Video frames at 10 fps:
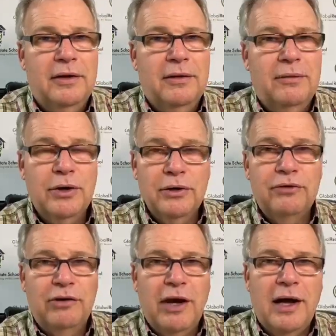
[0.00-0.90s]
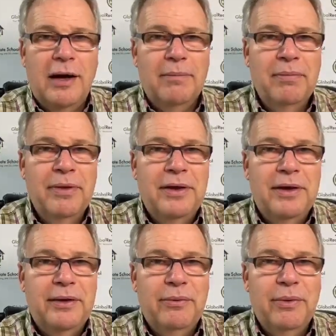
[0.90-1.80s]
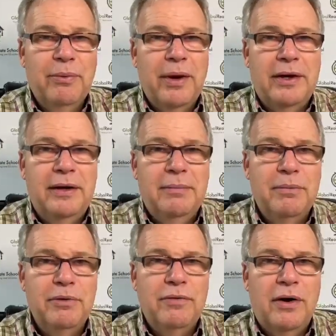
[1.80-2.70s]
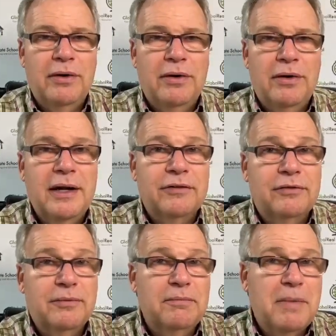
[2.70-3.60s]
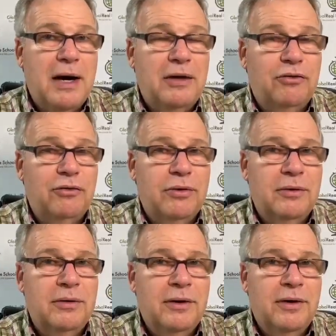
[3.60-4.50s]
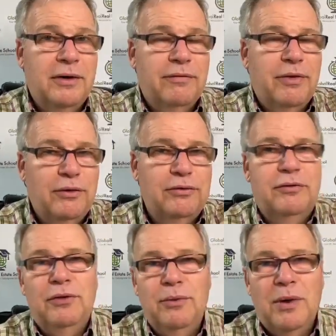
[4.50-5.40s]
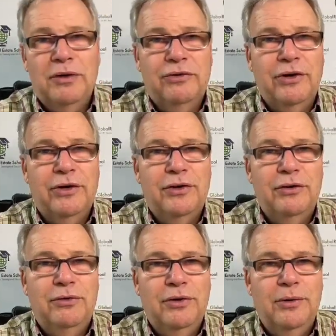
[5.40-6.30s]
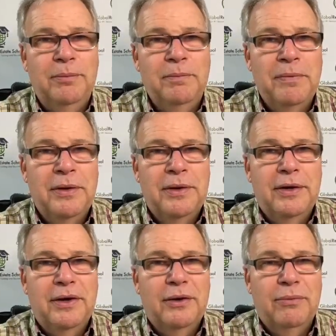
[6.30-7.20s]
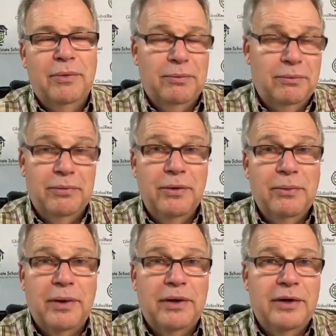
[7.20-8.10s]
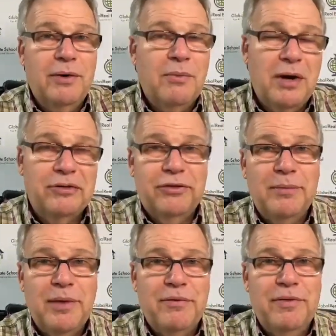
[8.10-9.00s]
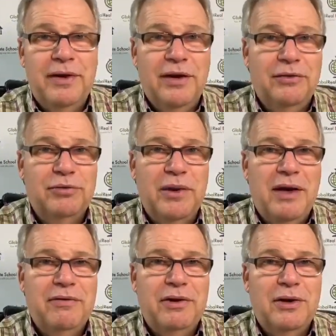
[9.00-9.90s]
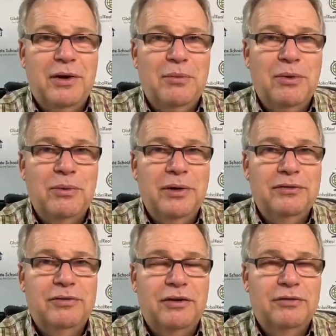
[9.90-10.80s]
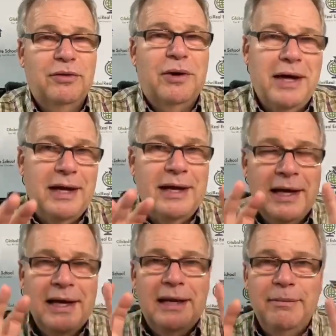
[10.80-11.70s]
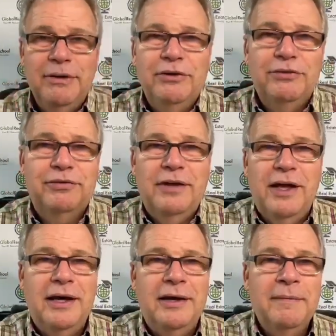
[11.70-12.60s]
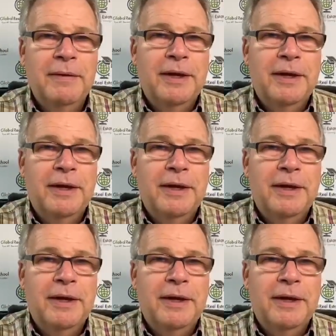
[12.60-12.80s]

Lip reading: Well, good job. We're ready to move on to the next module. For those of you watching on YouTube, well, you're ready to go watch some other videos we have here at Global Real Estate School. Hey, let me just say,